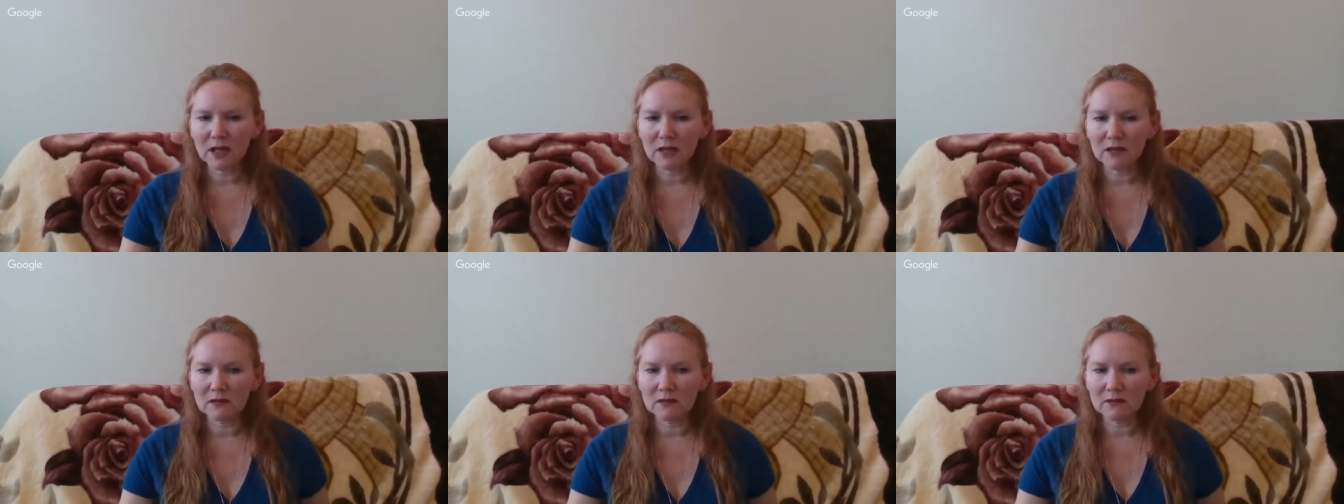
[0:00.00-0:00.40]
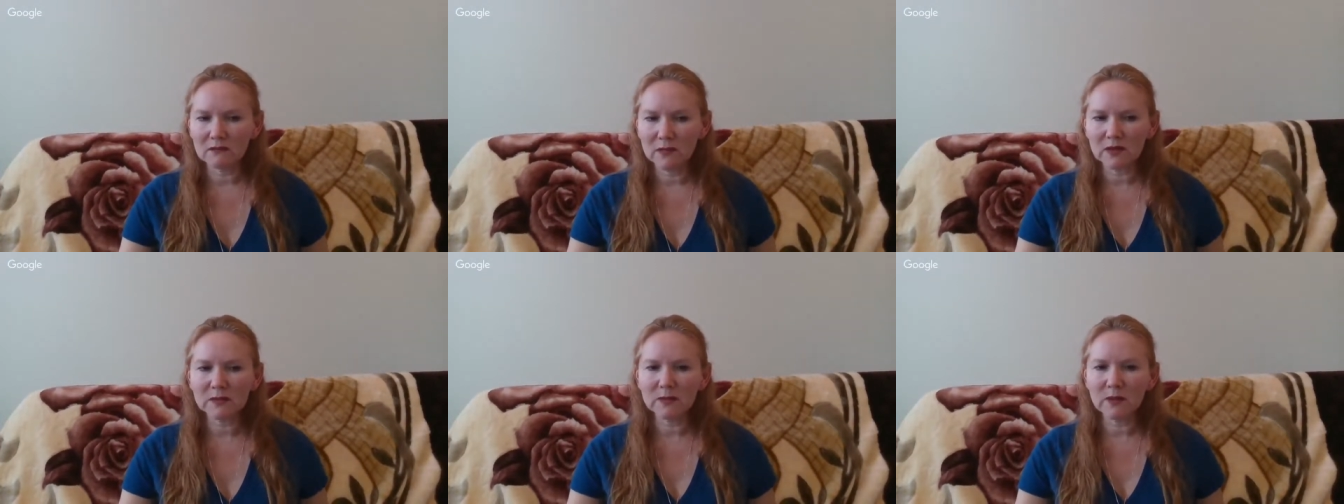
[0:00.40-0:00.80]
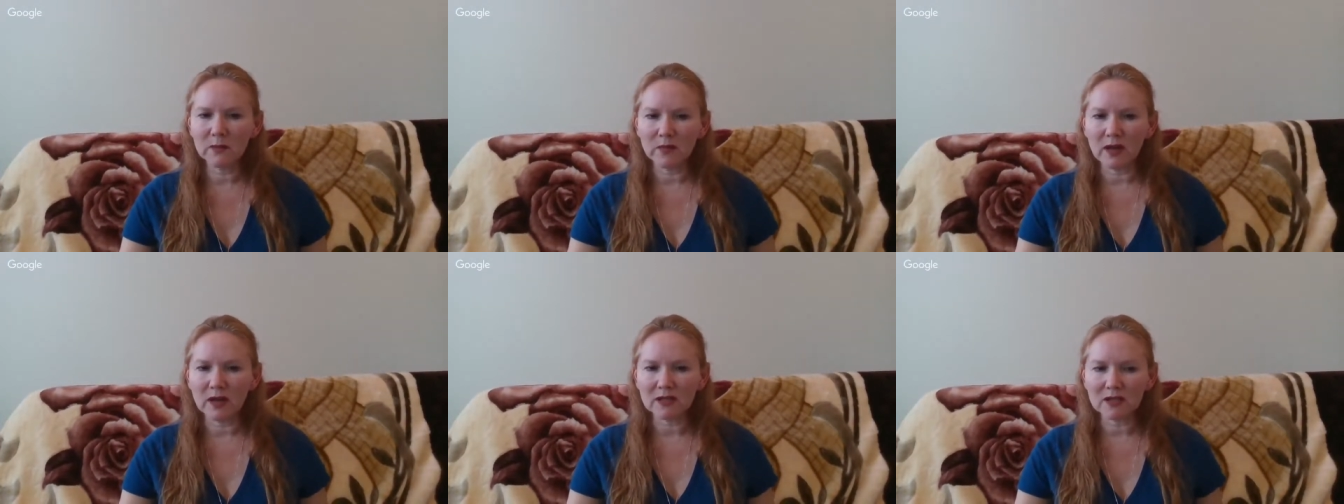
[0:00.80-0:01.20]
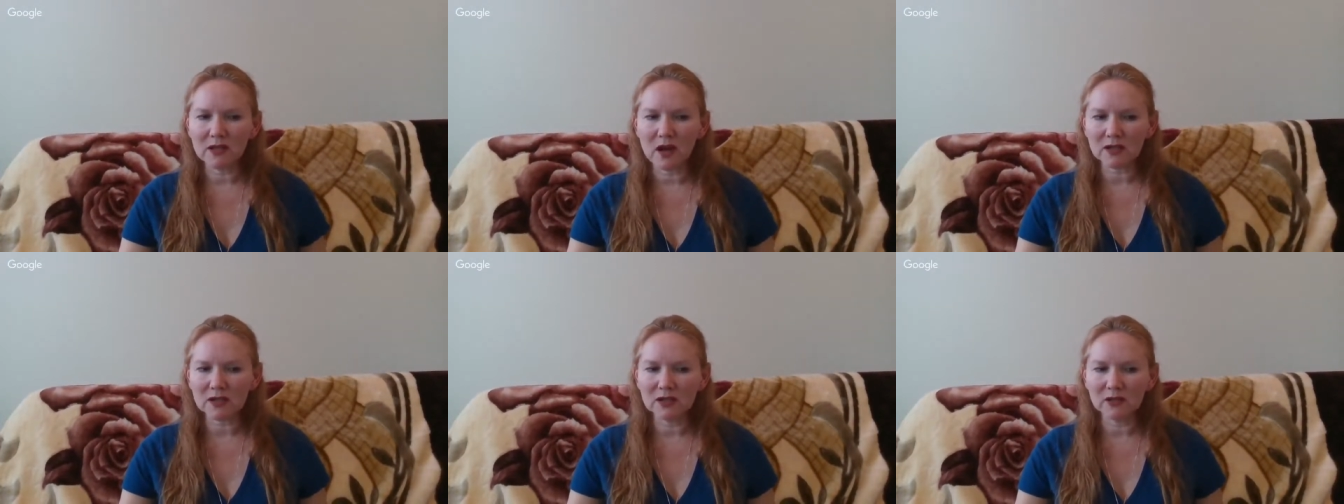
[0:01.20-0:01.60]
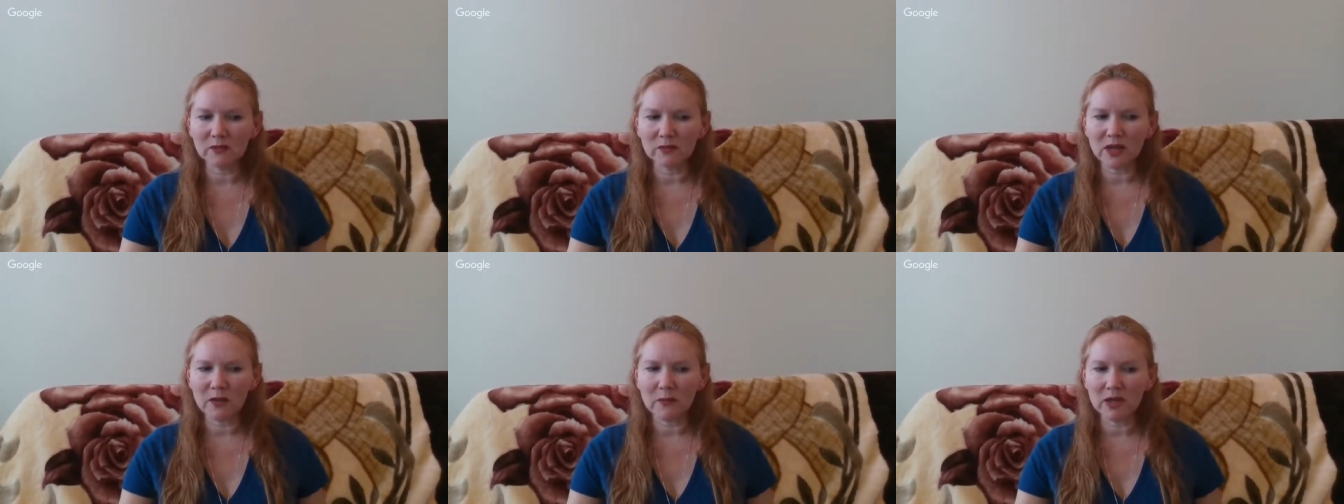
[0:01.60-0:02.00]
And most people I talk to,
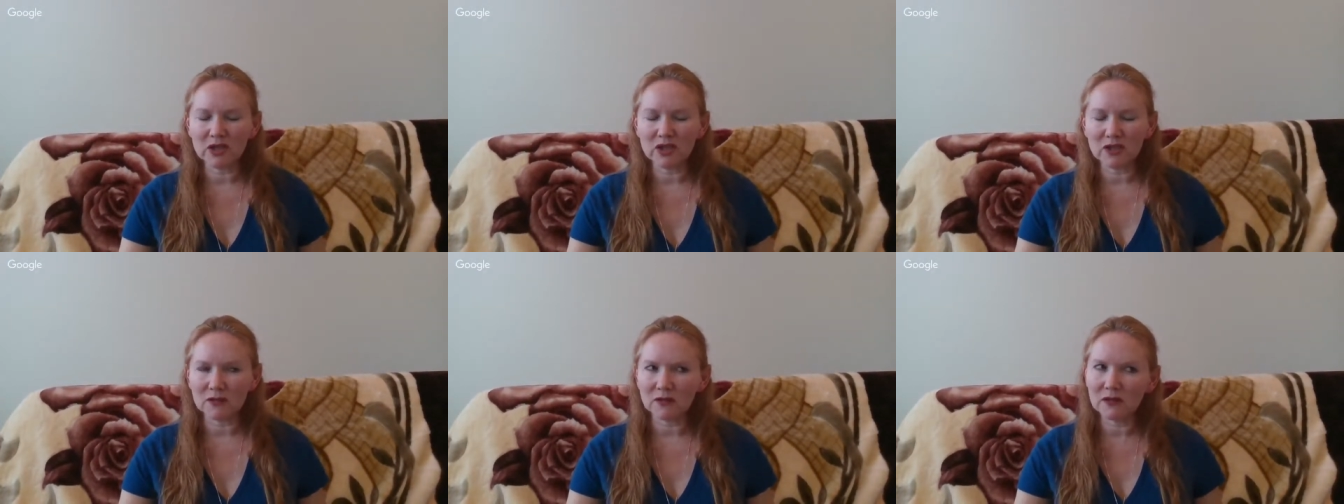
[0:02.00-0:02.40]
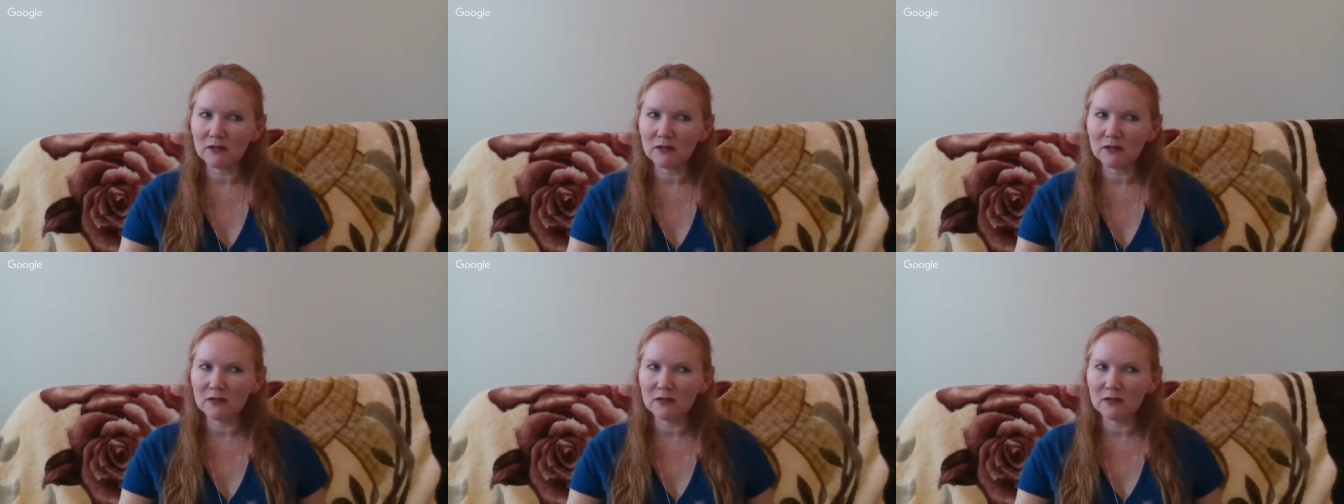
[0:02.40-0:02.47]
when I mention,